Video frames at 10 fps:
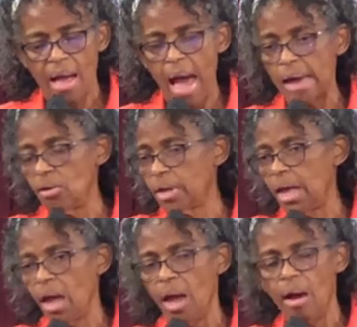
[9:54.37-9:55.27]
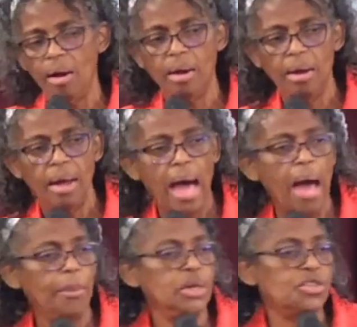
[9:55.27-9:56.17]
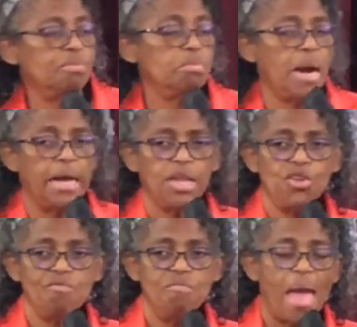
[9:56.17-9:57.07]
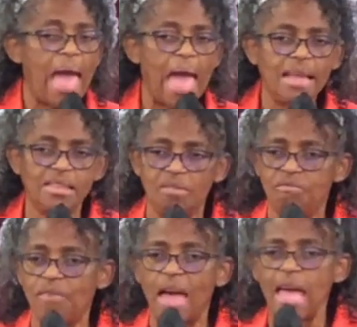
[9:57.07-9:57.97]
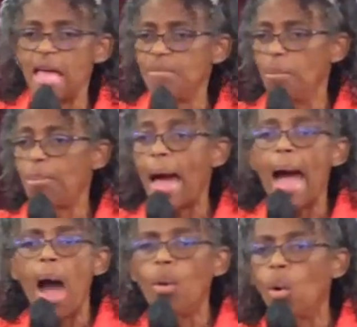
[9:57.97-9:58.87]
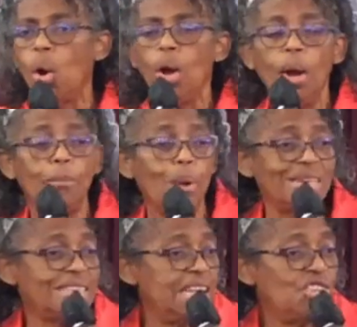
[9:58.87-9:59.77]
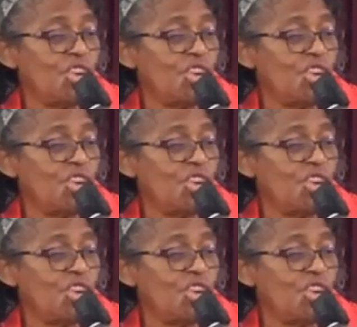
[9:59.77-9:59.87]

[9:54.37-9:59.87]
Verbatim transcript: I don't care how much money you amass and fame and power, prestige, or